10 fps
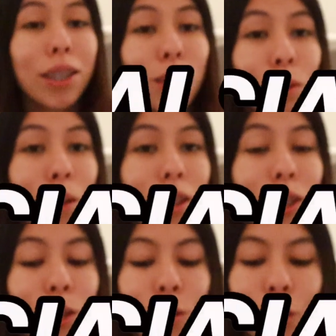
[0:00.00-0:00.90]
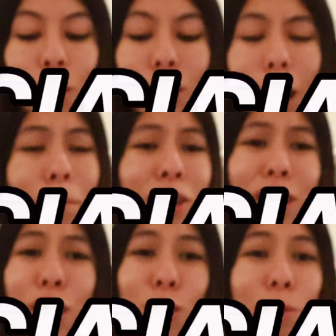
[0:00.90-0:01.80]
let's go to all the socials. I'm just
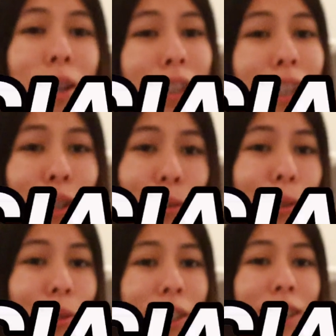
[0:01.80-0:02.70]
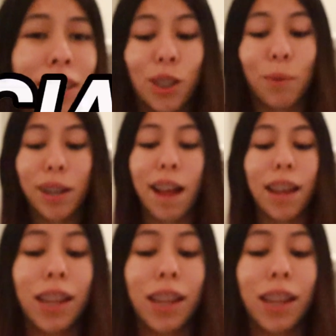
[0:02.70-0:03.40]
gonna quickly go through this. So we got